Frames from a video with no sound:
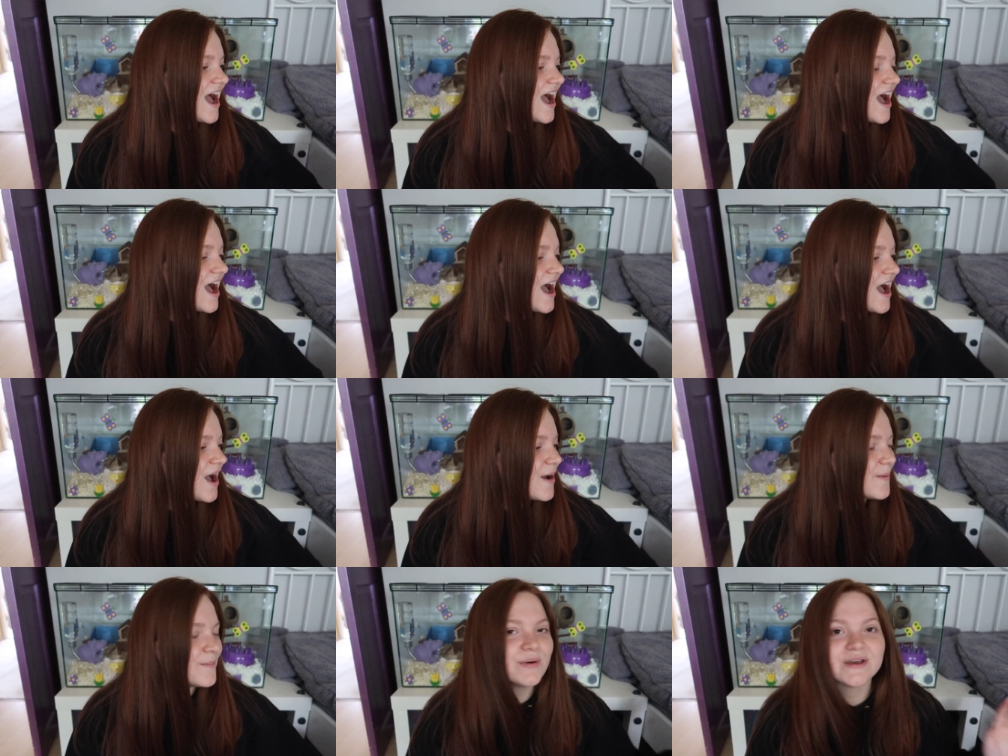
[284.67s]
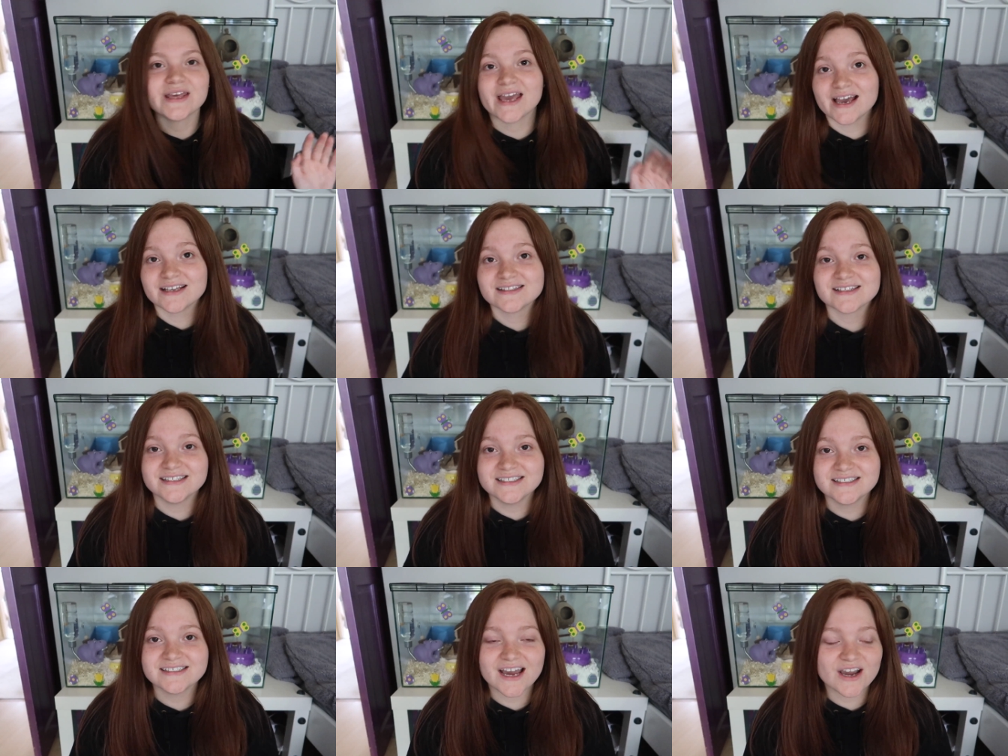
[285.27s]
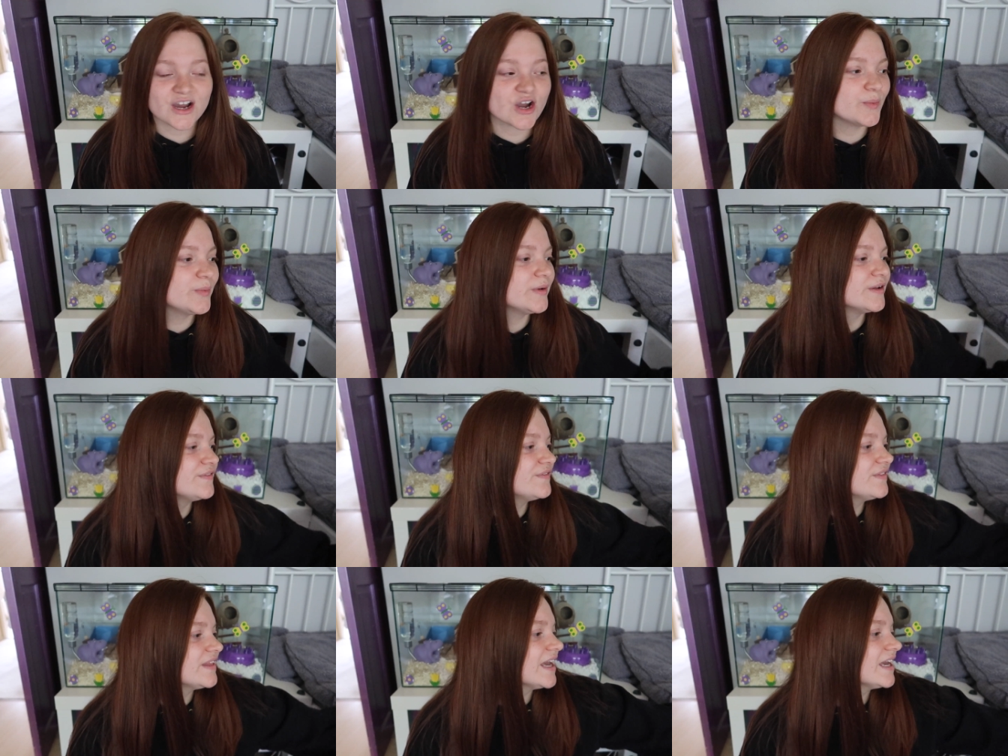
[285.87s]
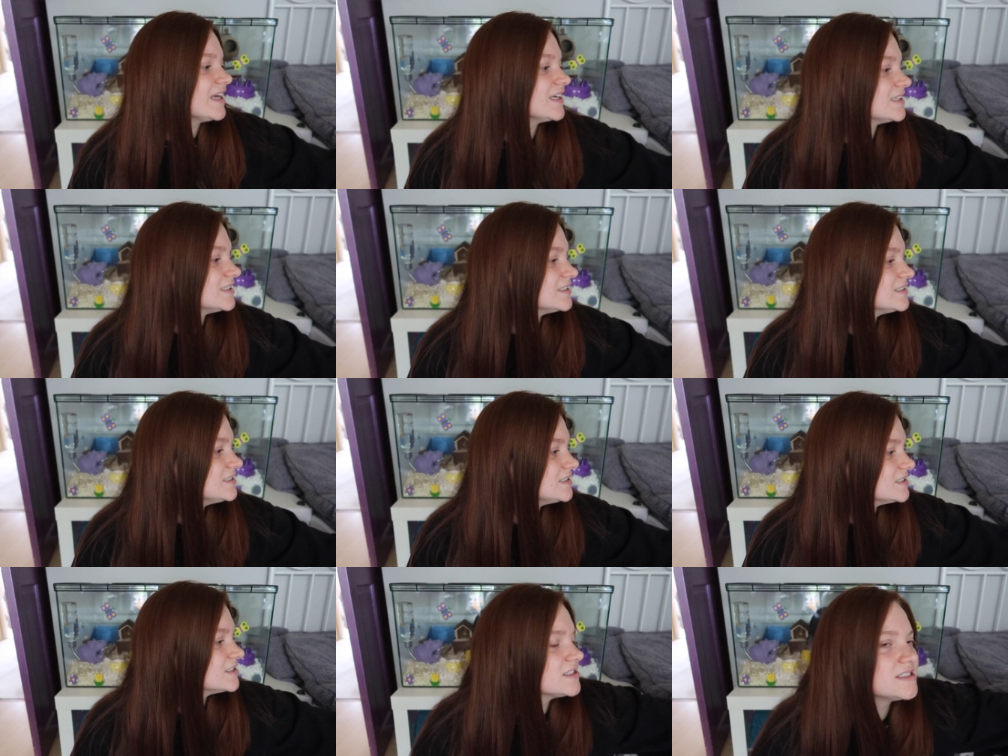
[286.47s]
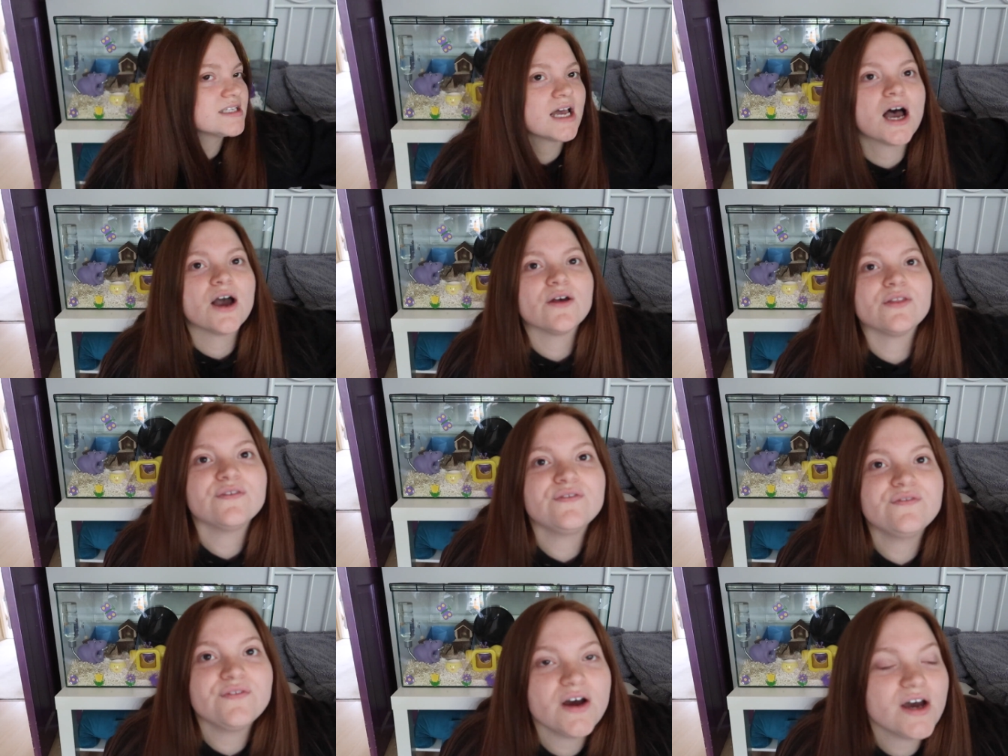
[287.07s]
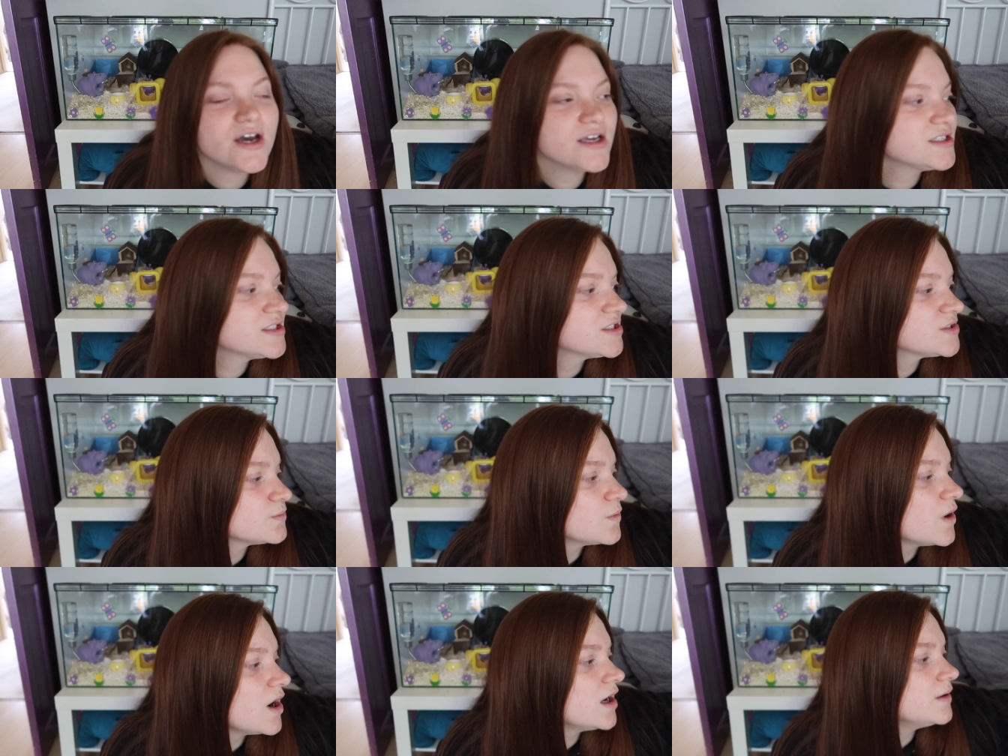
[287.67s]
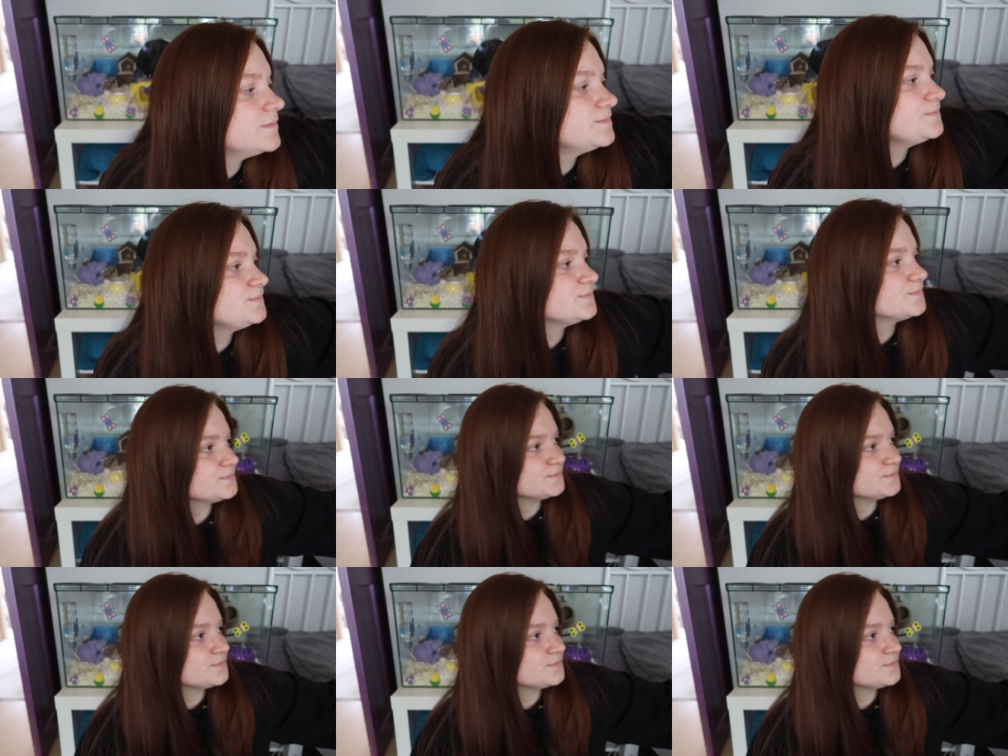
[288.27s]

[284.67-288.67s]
Um, but yes, I did get a couple of things. So the first one